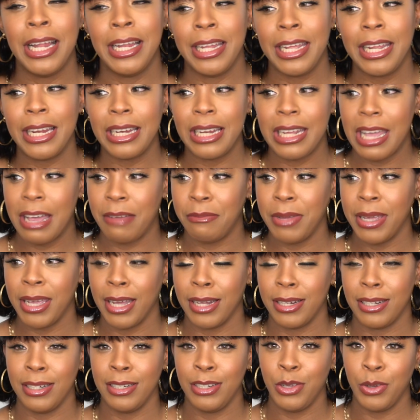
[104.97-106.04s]
lately I've been
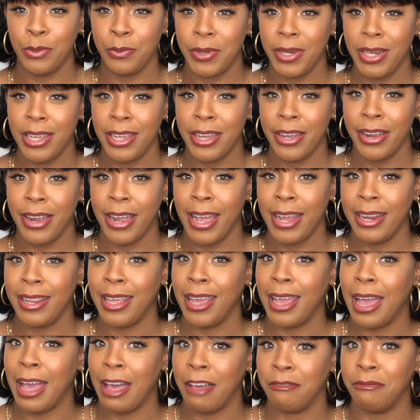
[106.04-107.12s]
getting human hair and
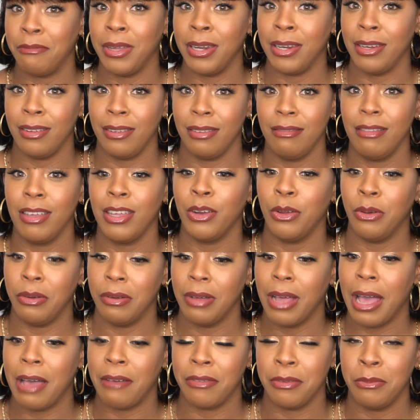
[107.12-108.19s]
they have been you
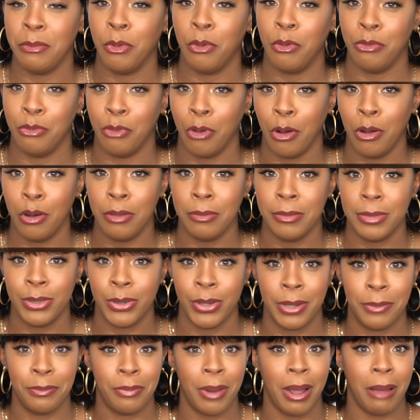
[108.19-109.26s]
know having more volume
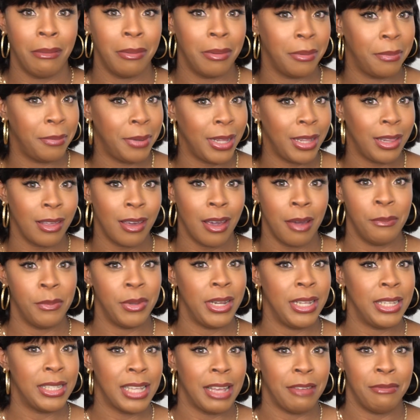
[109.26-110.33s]
to it probably the
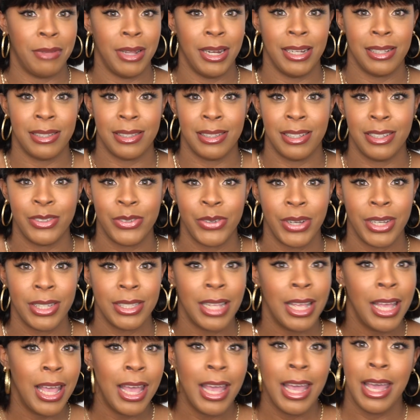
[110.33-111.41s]
companies have been listening to
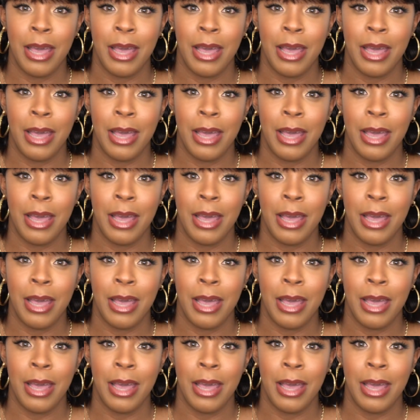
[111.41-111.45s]
us